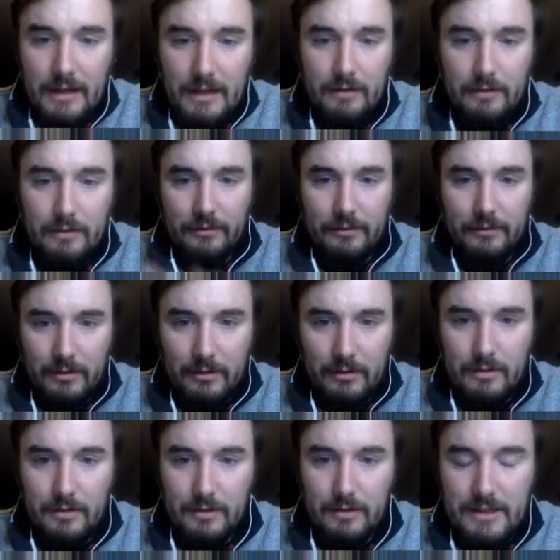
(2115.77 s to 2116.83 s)
here's
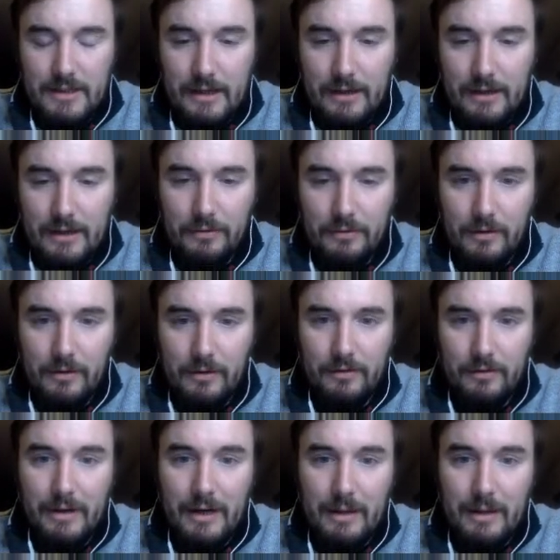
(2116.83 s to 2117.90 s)
like tonight's focus,
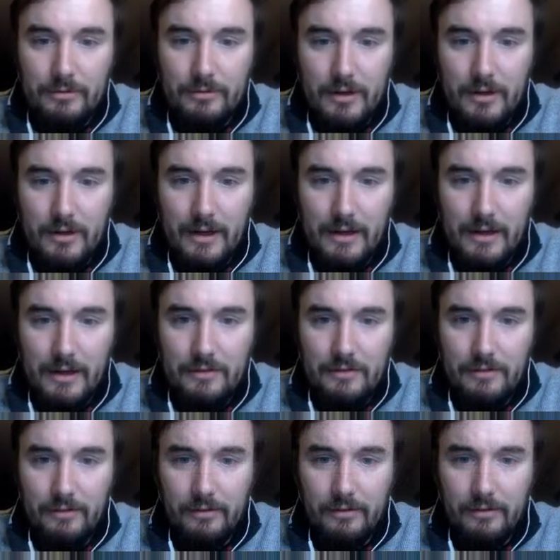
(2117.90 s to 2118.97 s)
the bramble shark. And
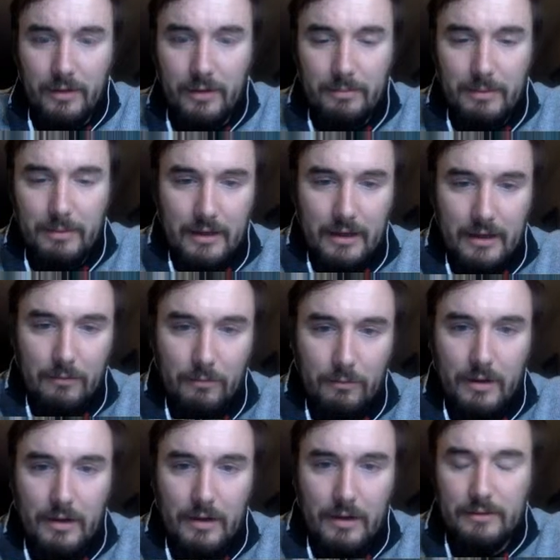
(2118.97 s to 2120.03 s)
just as a quick peek at
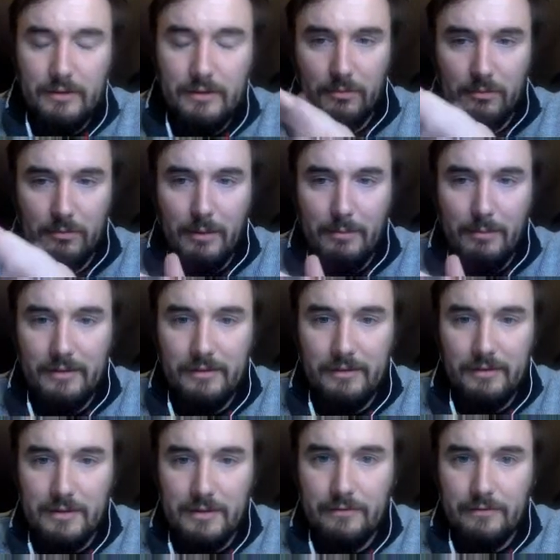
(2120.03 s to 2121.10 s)
what
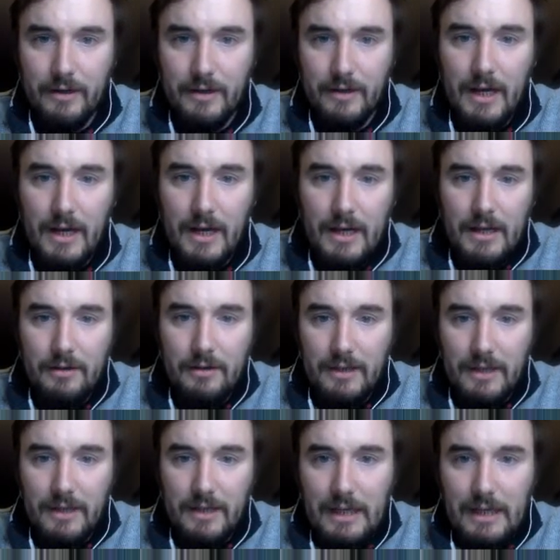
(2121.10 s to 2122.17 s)
makes it different, you
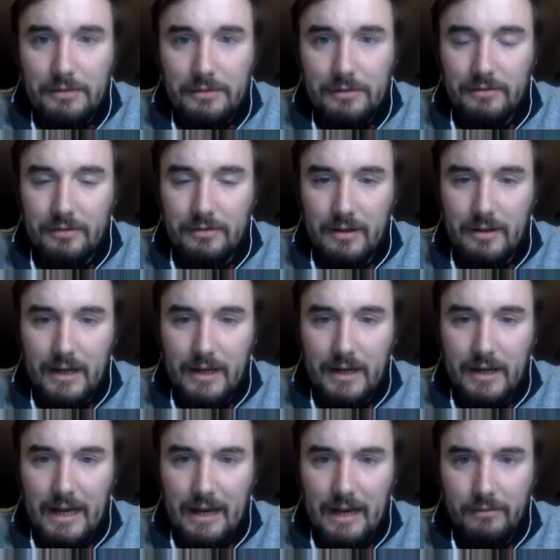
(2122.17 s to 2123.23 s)
can easily see
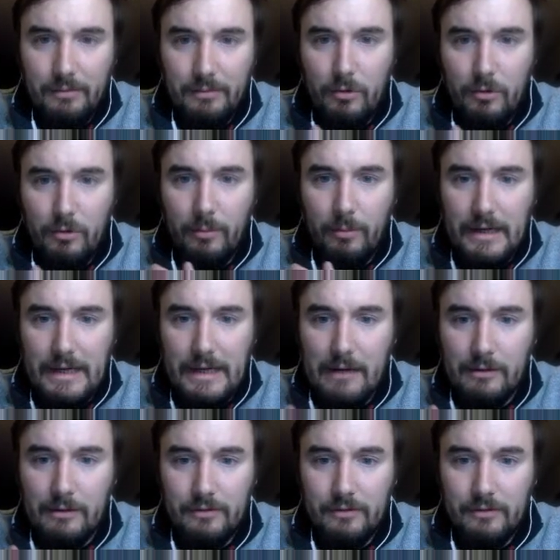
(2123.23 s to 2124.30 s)
that it has more
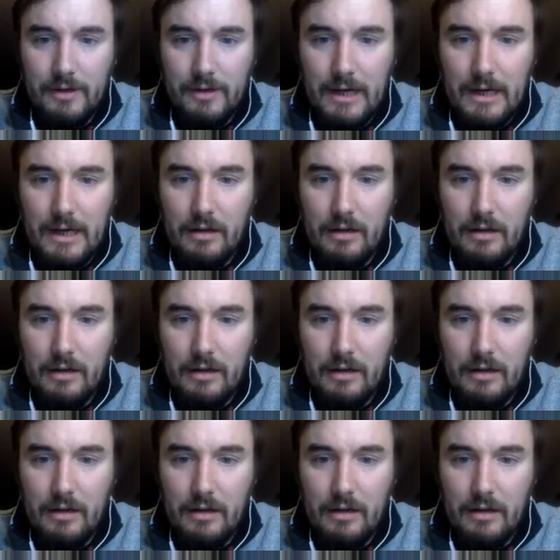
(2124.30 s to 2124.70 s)
pronounced